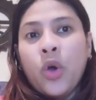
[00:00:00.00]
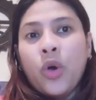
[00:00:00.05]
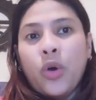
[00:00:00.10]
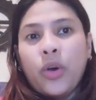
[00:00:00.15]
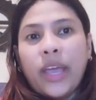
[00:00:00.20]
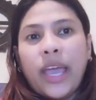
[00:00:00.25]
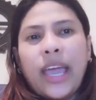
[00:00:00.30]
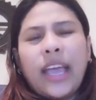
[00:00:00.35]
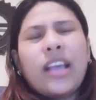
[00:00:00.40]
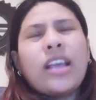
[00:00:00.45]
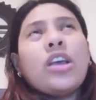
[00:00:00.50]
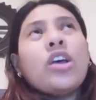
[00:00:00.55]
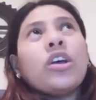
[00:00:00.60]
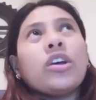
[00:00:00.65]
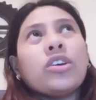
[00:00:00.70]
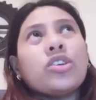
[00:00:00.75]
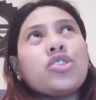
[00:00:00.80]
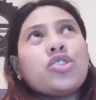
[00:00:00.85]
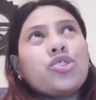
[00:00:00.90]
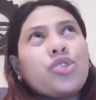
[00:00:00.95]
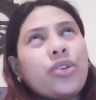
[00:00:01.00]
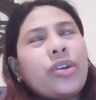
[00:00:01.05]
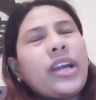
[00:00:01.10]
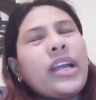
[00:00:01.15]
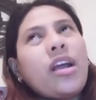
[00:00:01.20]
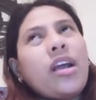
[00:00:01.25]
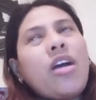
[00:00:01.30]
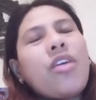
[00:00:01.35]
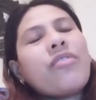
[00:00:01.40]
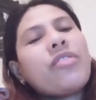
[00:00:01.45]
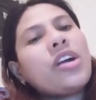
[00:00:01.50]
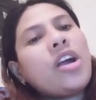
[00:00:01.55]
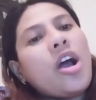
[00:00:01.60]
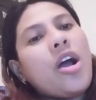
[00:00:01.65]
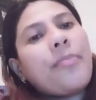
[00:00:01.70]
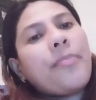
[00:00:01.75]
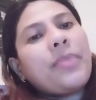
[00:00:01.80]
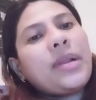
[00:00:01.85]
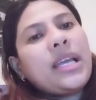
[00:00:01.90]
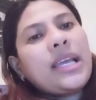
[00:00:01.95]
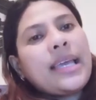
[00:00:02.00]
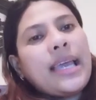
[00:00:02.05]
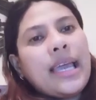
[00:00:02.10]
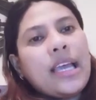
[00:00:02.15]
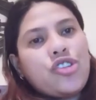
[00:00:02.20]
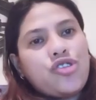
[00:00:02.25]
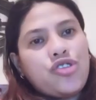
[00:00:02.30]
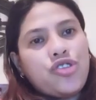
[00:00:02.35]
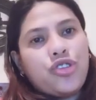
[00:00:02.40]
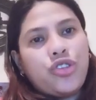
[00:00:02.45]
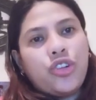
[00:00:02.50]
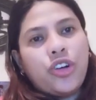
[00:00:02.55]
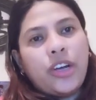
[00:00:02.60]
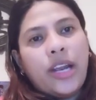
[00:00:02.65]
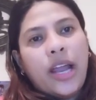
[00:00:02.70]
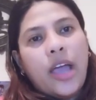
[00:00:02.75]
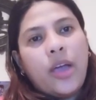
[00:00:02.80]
Okay, because during our application,